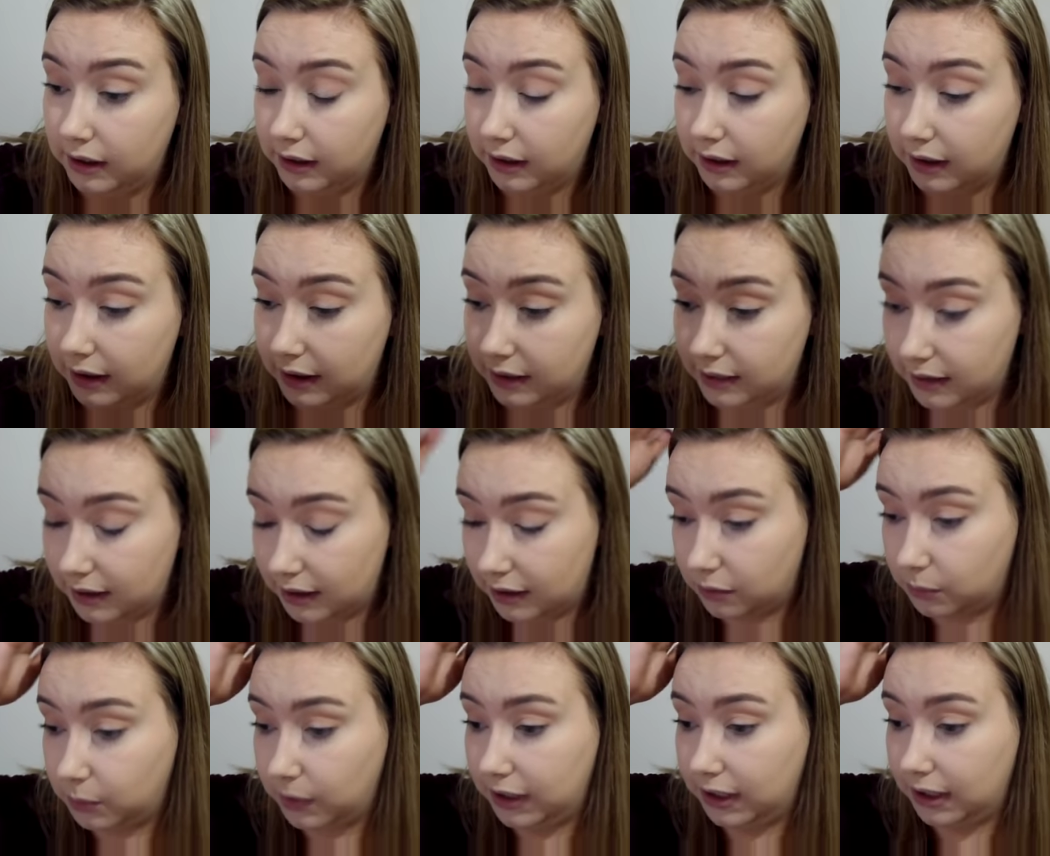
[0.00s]
And then
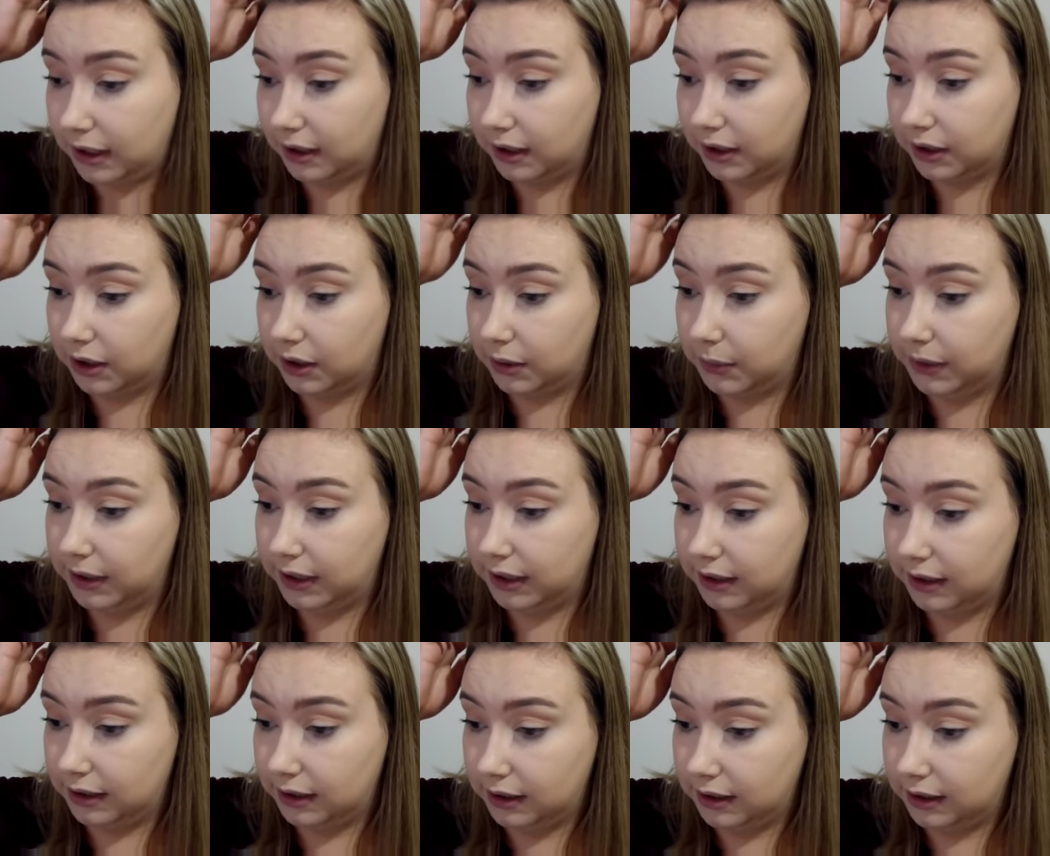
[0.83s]
we are
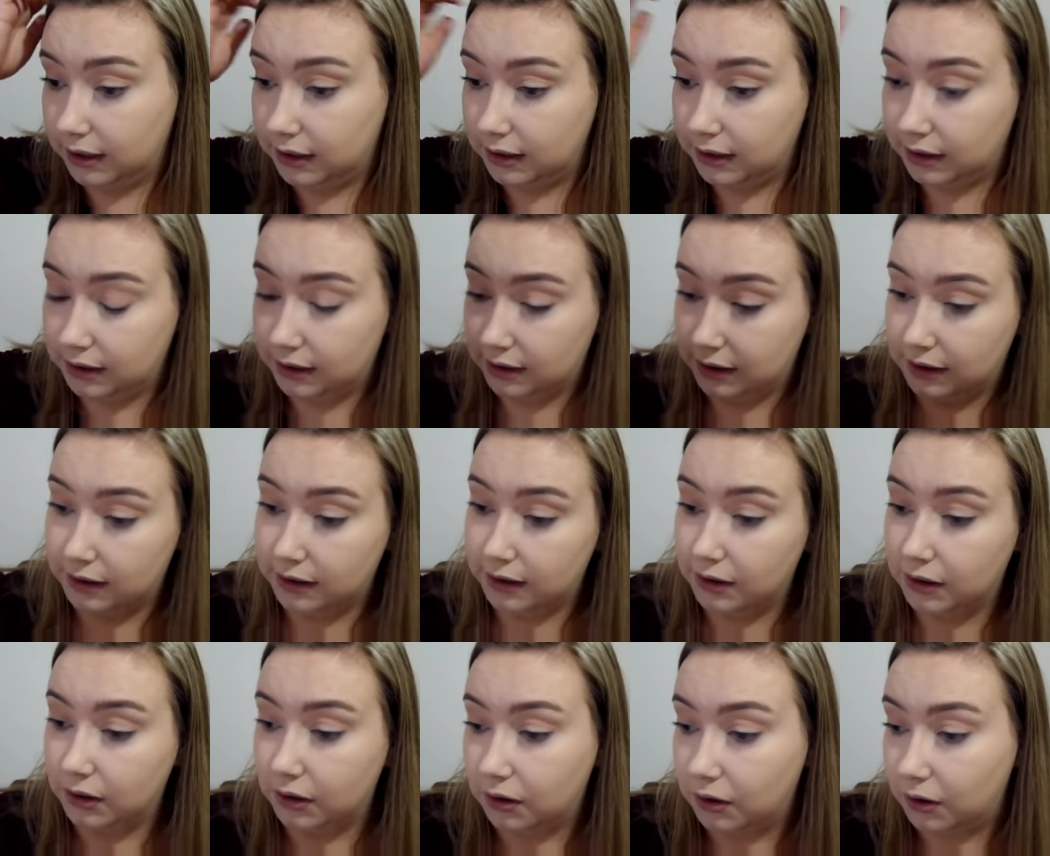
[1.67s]
going
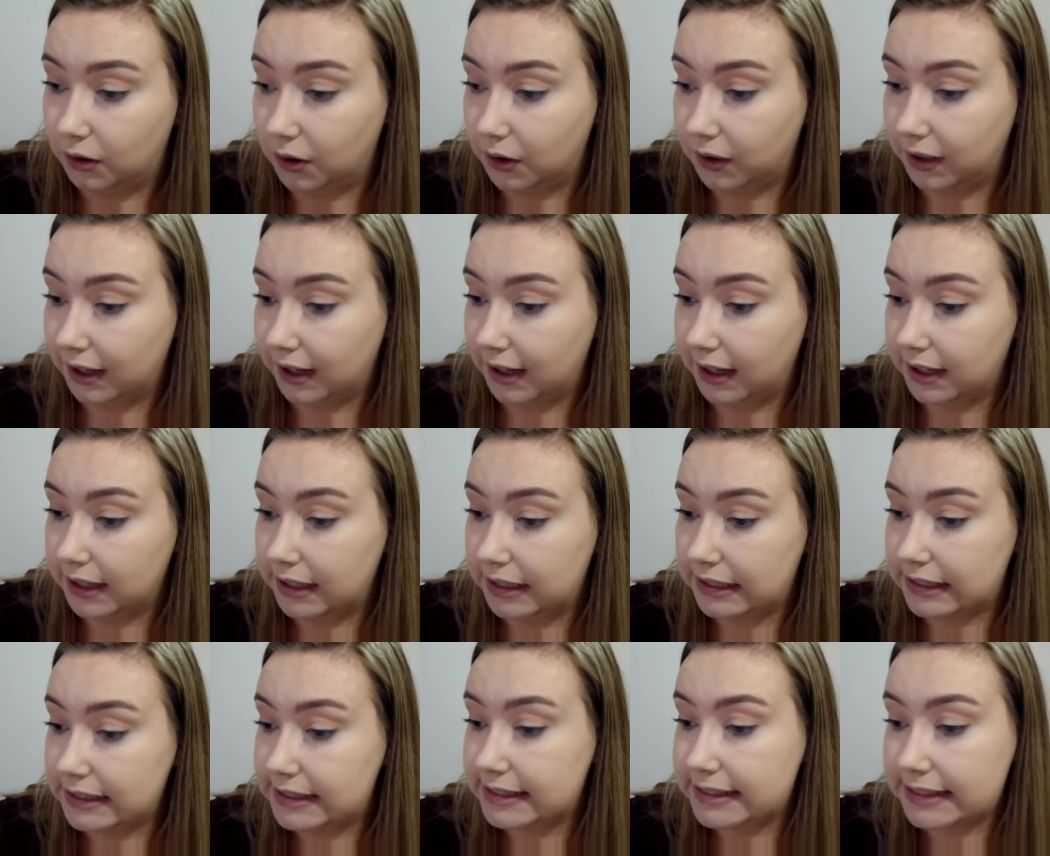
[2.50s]
on a
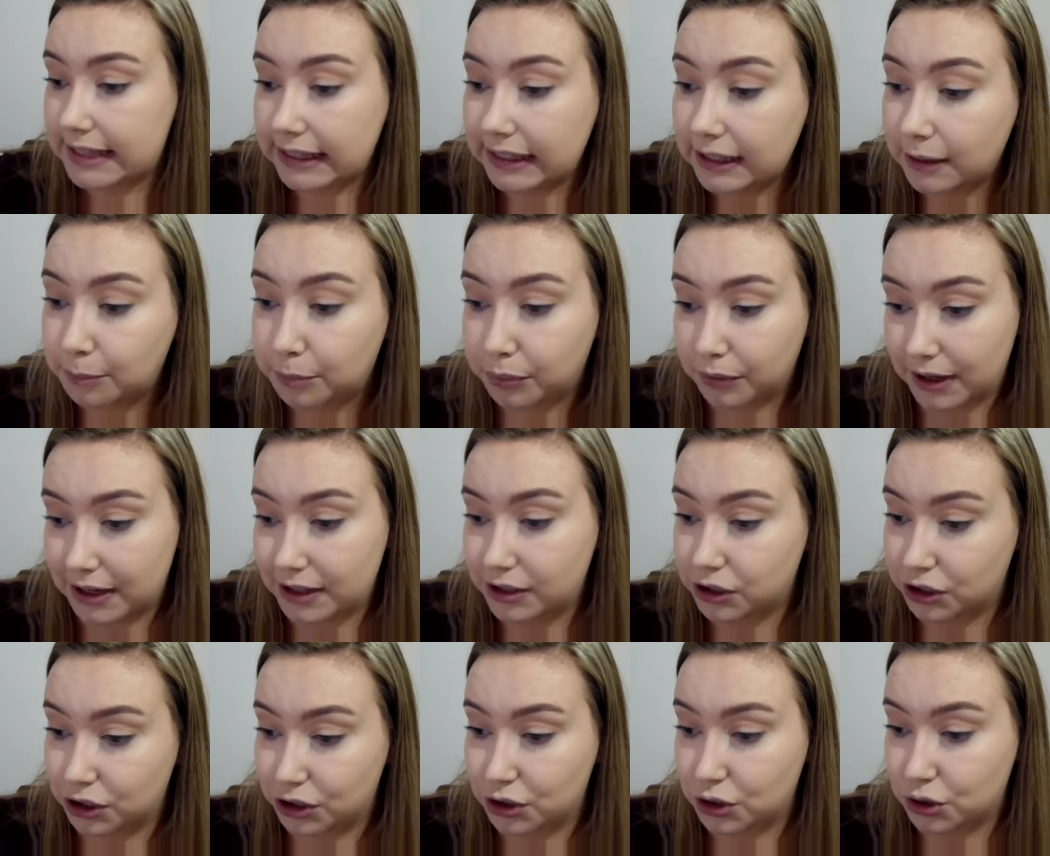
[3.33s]

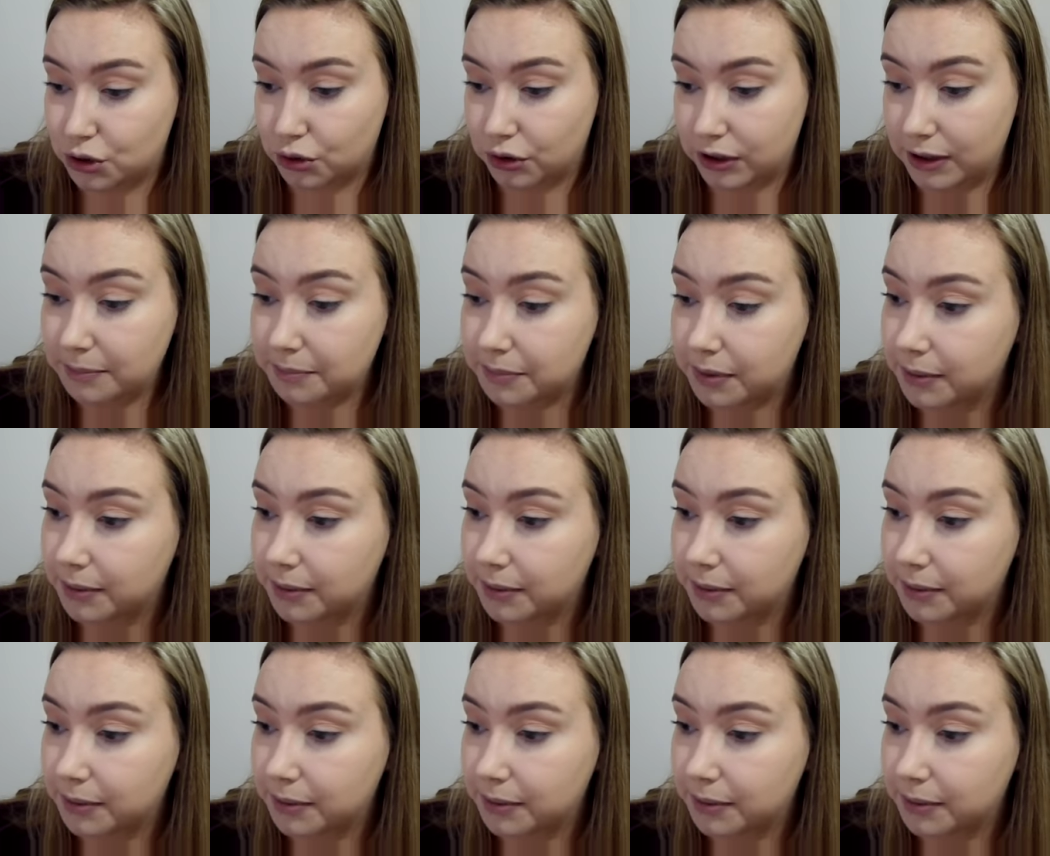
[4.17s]
celebration trip